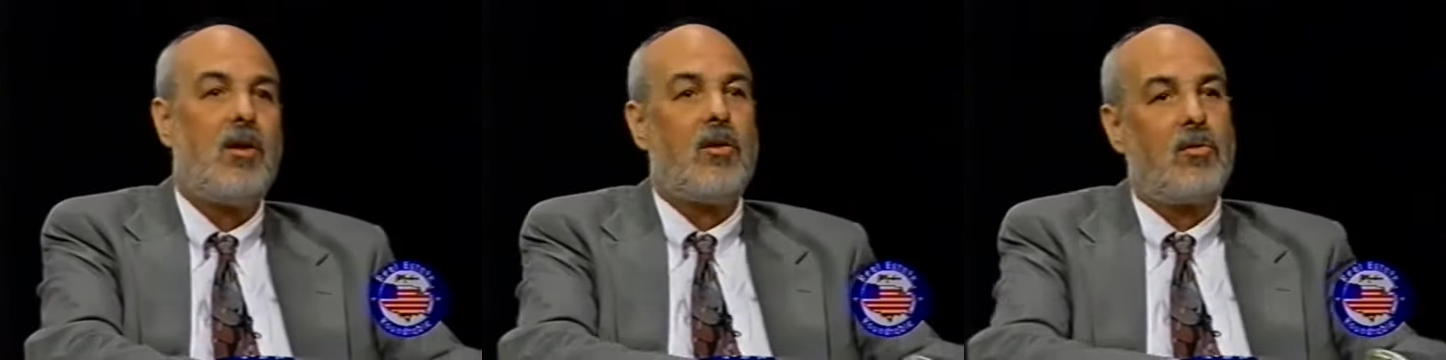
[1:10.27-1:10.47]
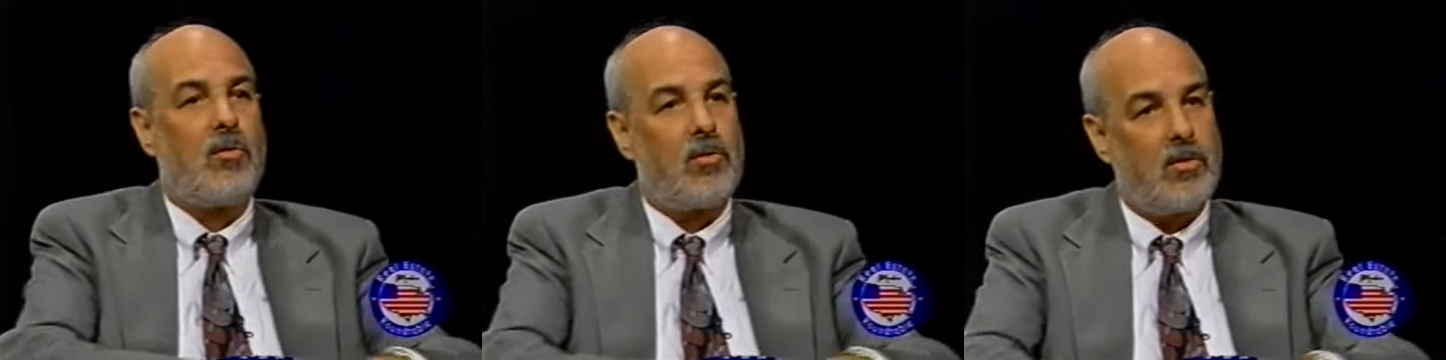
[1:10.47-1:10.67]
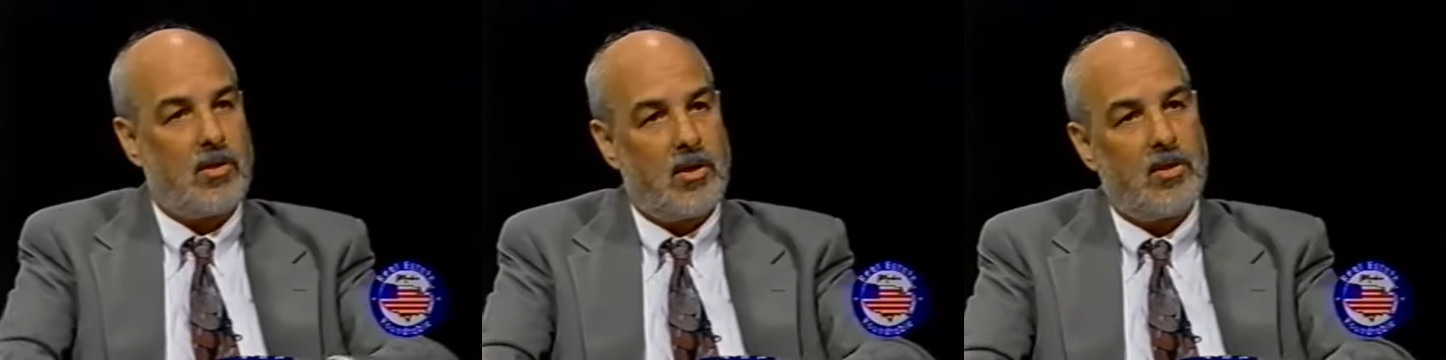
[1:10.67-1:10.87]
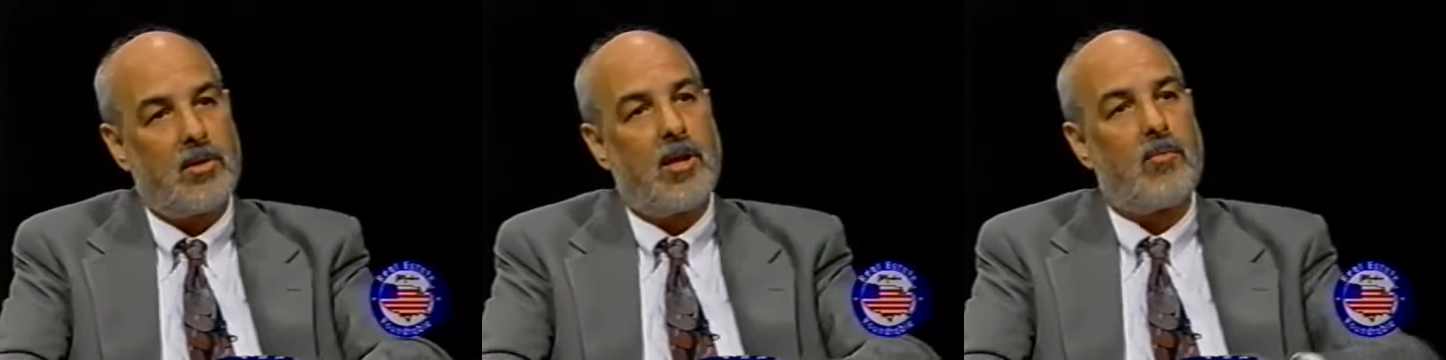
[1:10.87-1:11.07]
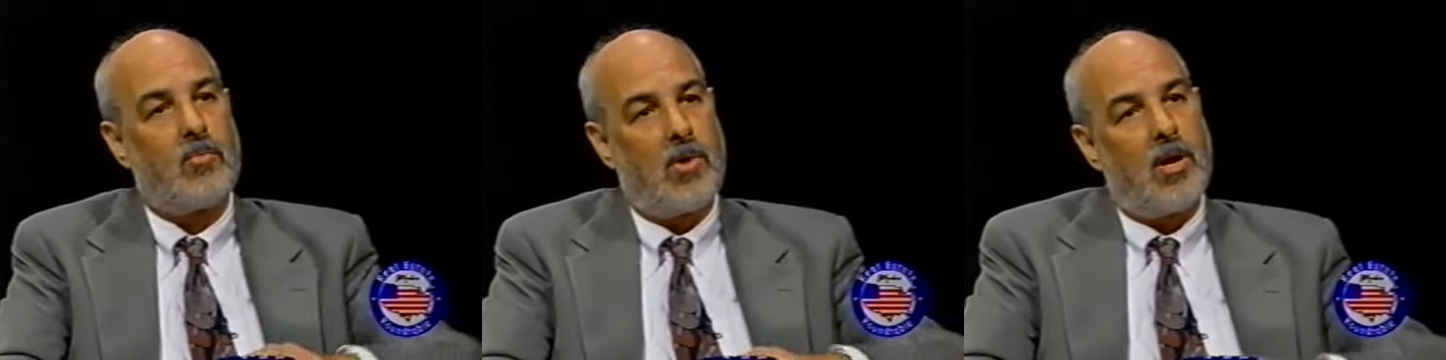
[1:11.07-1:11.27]
in order to get
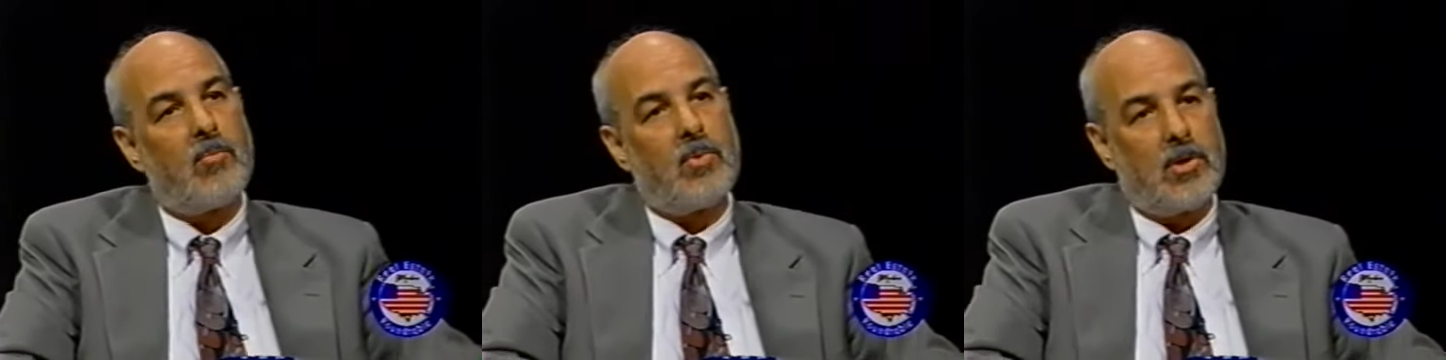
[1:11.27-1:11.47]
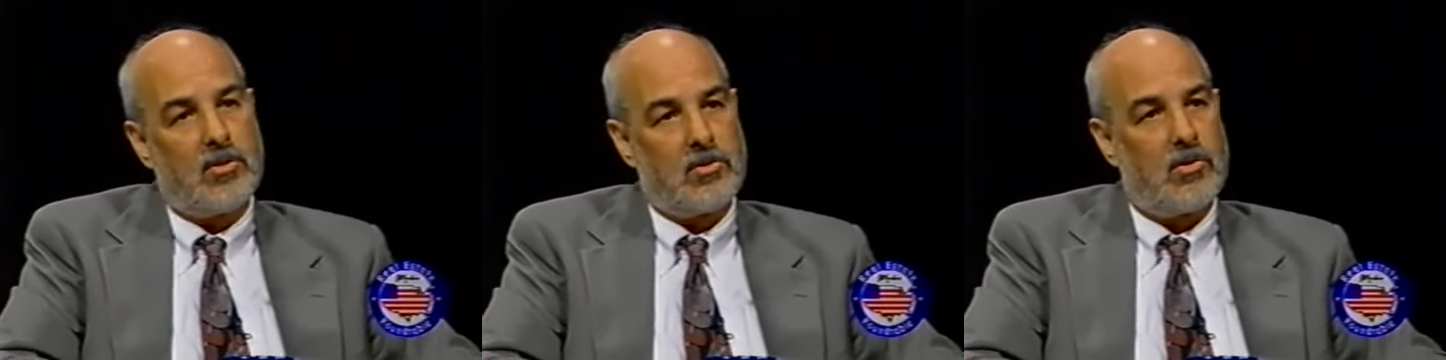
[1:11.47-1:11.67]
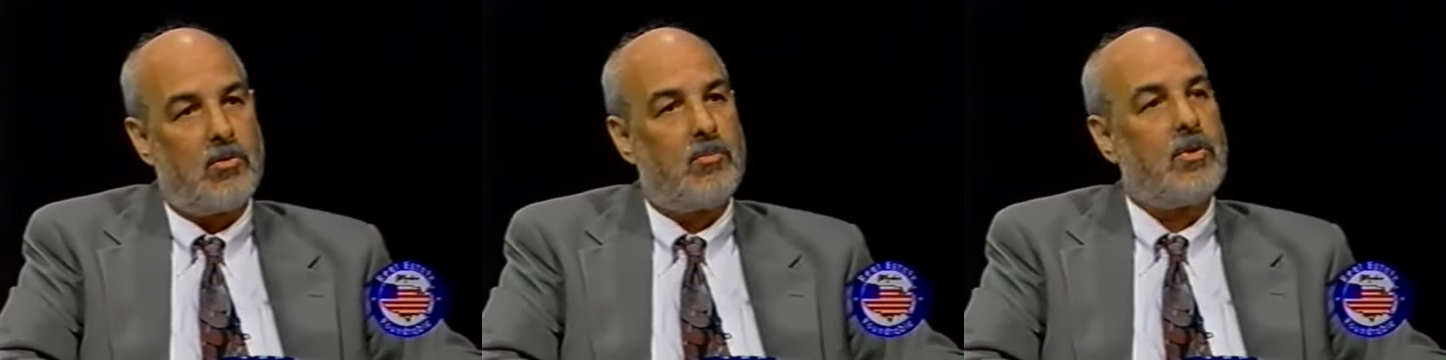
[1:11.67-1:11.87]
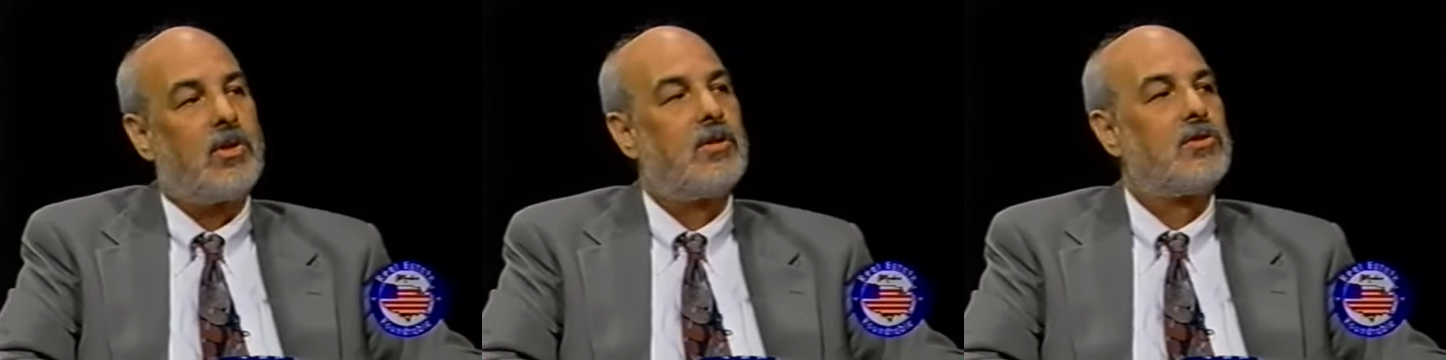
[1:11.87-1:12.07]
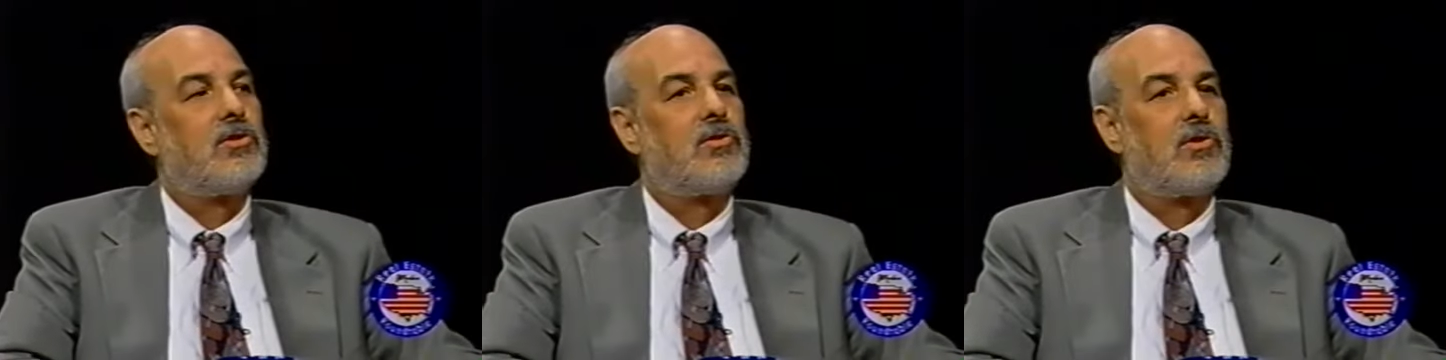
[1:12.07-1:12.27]
that property sold
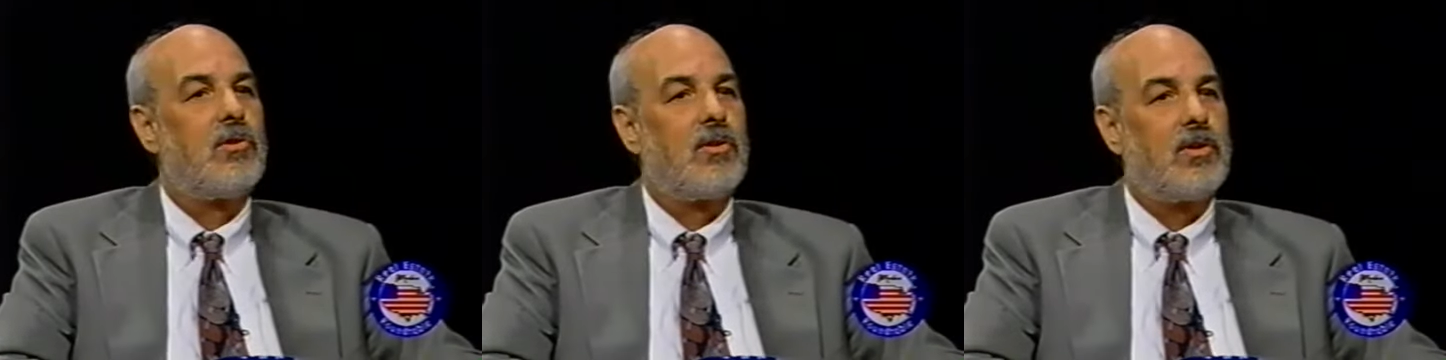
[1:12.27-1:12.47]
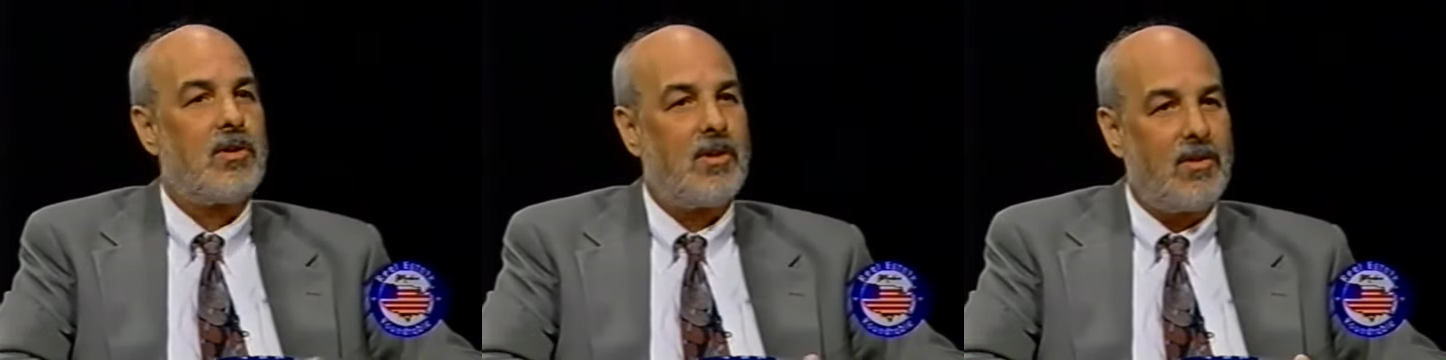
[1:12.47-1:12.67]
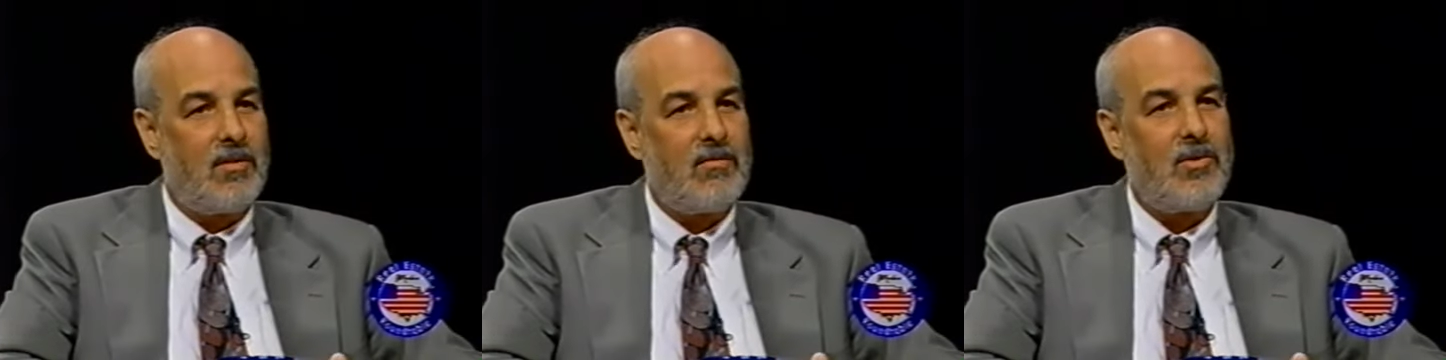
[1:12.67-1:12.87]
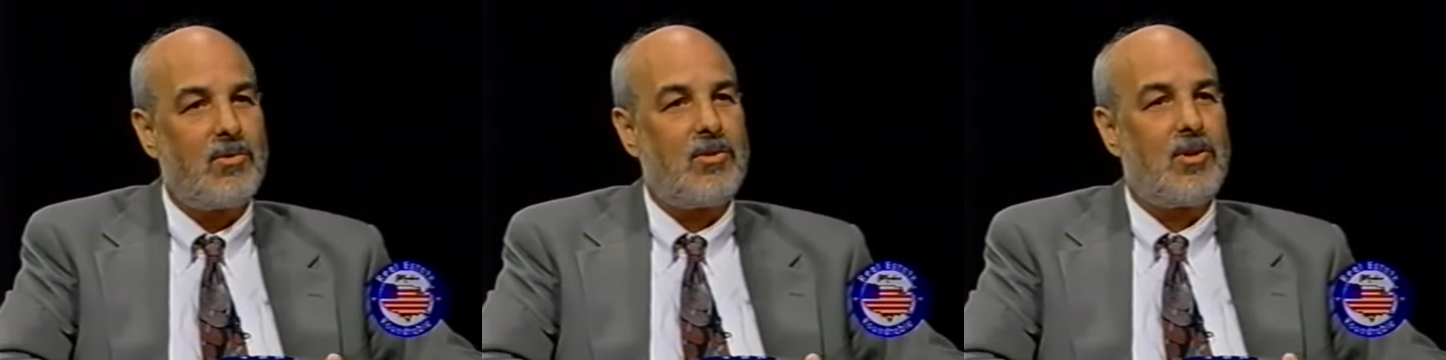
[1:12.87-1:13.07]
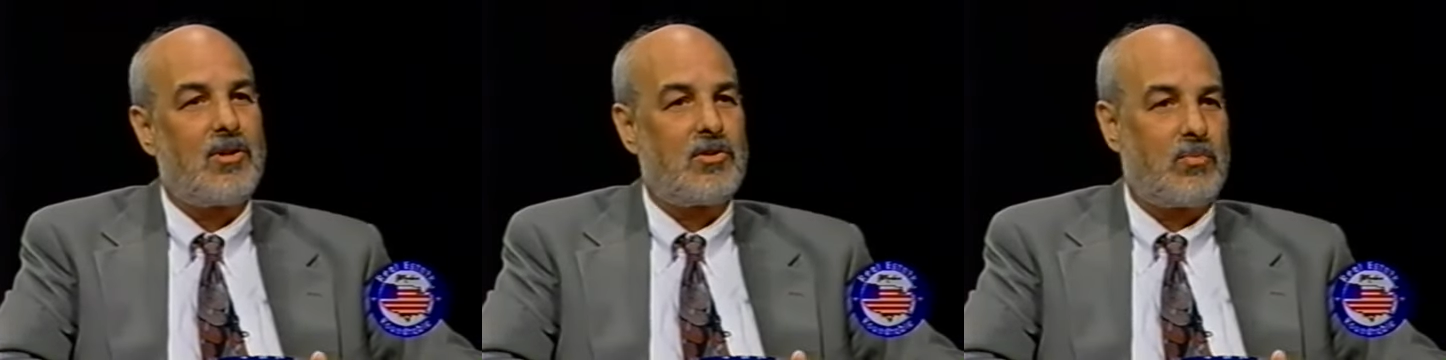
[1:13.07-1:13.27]
because it's going to give you
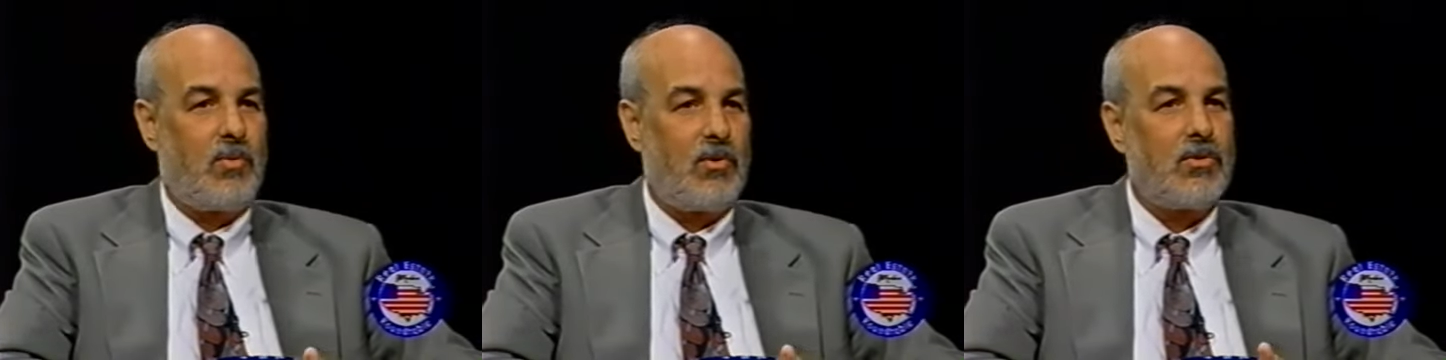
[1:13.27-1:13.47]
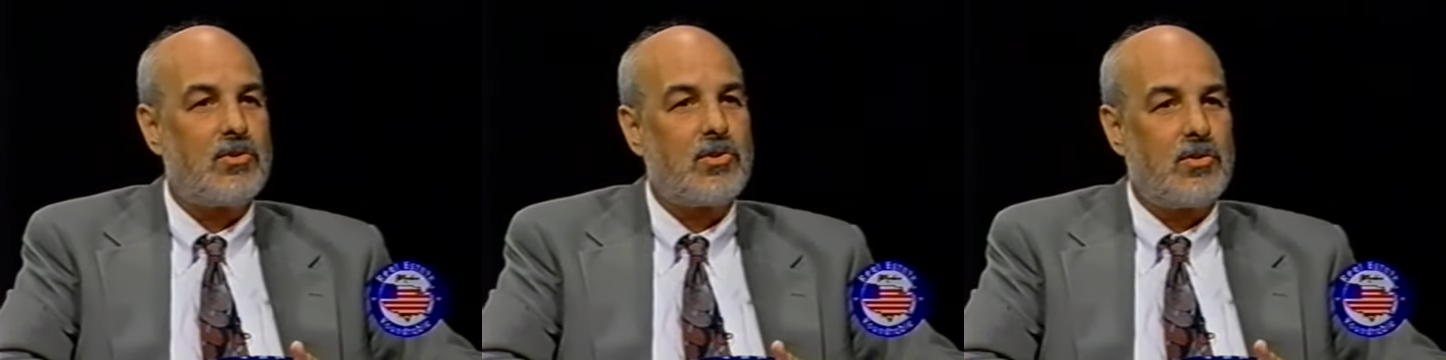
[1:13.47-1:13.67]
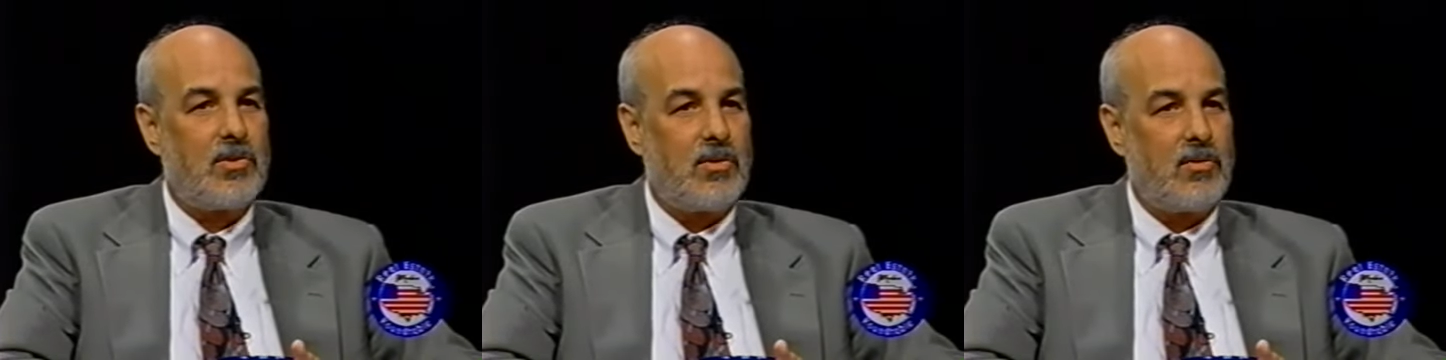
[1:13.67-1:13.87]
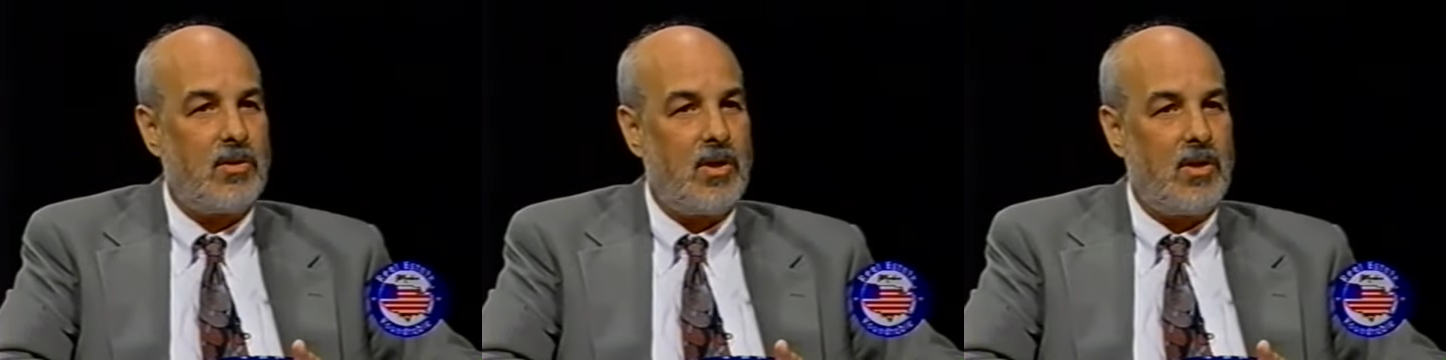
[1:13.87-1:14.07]
the exposure you need.